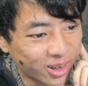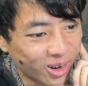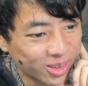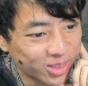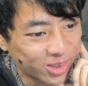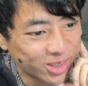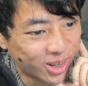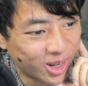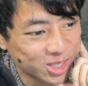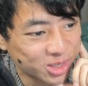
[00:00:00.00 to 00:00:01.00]
author
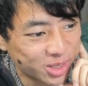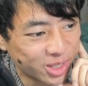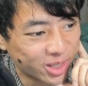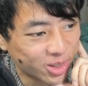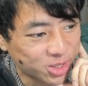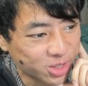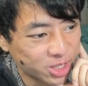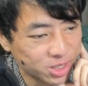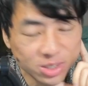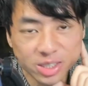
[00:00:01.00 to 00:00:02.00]
also did an
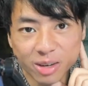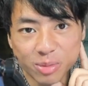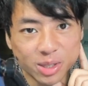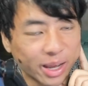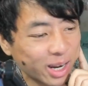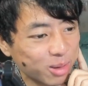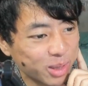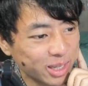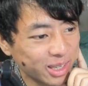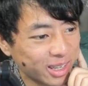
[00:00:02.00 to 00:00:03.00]
illustration to celebrate the
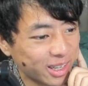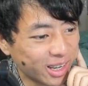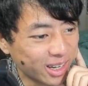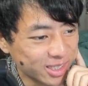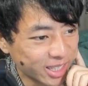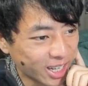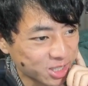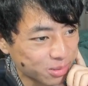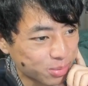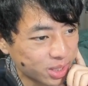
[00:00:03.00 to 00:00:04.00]
anime, and it's
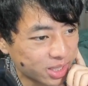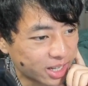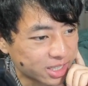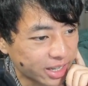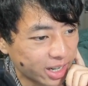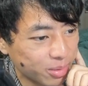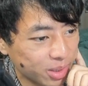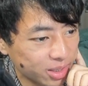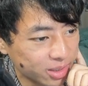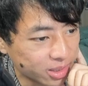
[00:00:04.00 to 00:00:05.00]
actually pretty nice.
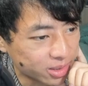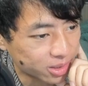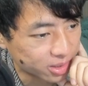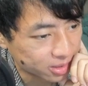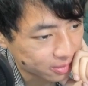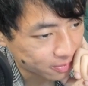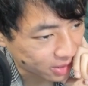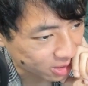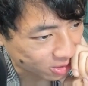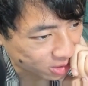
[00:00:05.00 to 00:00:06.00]
Anime iku,
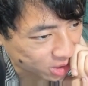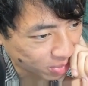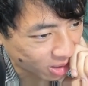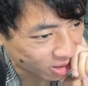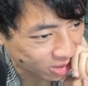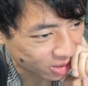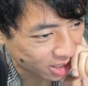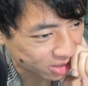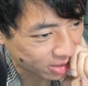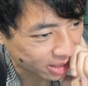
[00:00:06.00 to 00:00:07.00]
or something along the
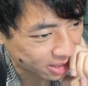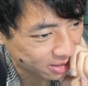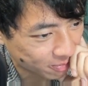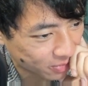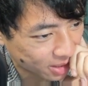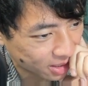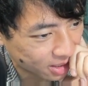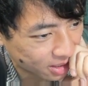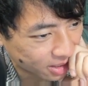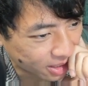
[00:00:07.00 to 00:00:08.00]
lines of that.
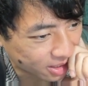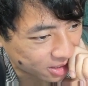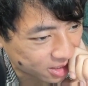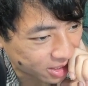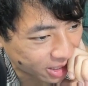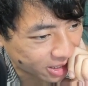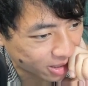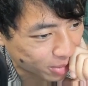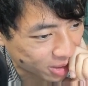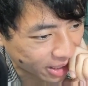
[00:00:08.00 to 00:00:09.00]
And is thinking
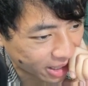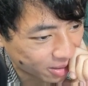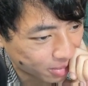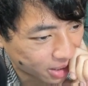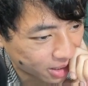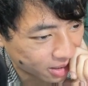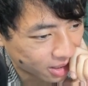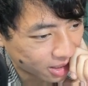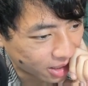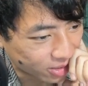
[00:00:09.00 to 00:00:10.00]
about the anime,
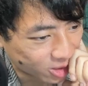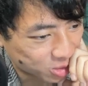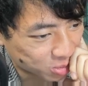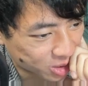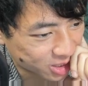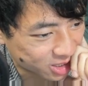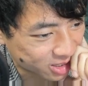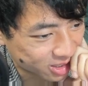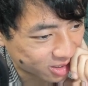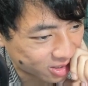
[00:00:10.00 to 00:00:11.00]
and this was
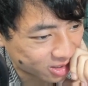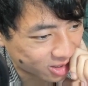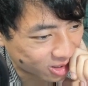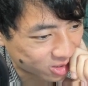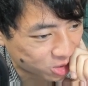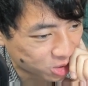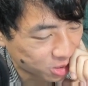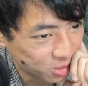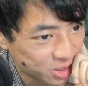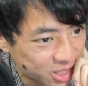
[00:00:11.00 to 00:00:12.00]
on
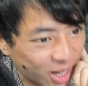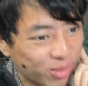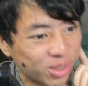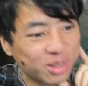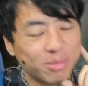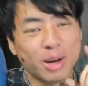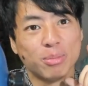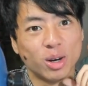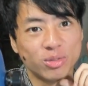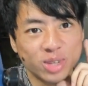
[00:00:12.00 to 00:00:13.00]
June 7th, my
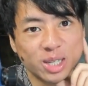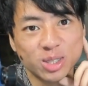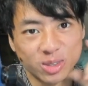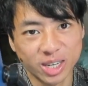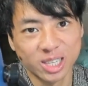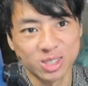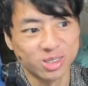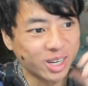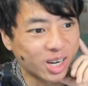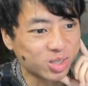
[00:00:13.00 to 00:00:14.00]
birthday, so
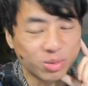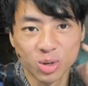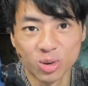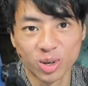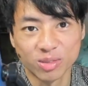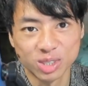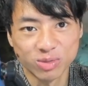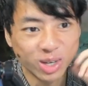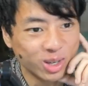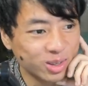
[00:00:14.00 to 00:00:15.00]
yesterday as of the recording of this
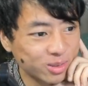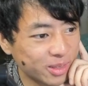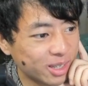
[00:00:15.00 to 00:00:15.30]
video.